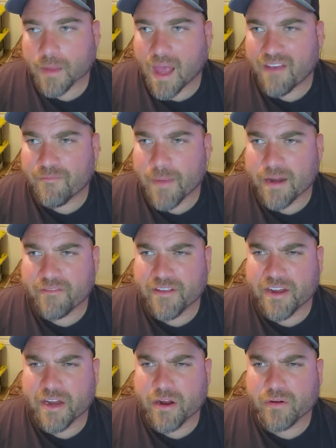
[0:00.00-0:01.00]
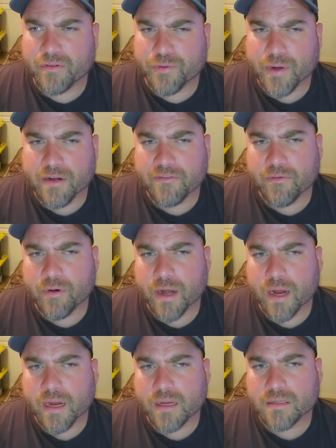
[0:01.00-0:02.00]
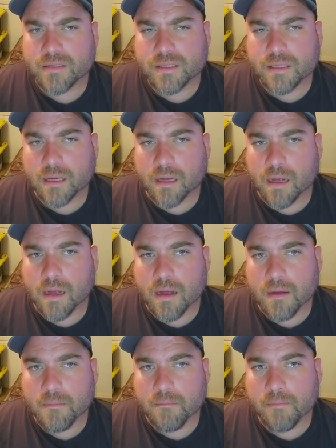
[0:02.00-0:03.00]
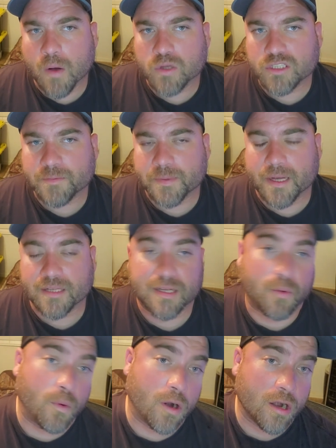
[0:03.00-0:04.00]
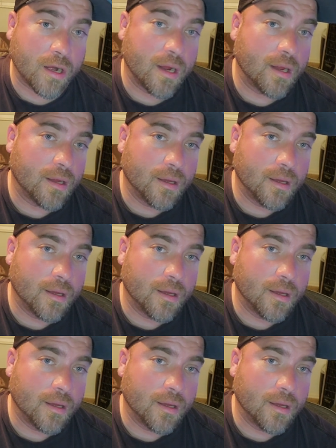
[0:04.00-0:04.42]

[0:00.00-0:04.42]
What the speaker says: haven't made a video in 3 or 4 days. Mostly because I work.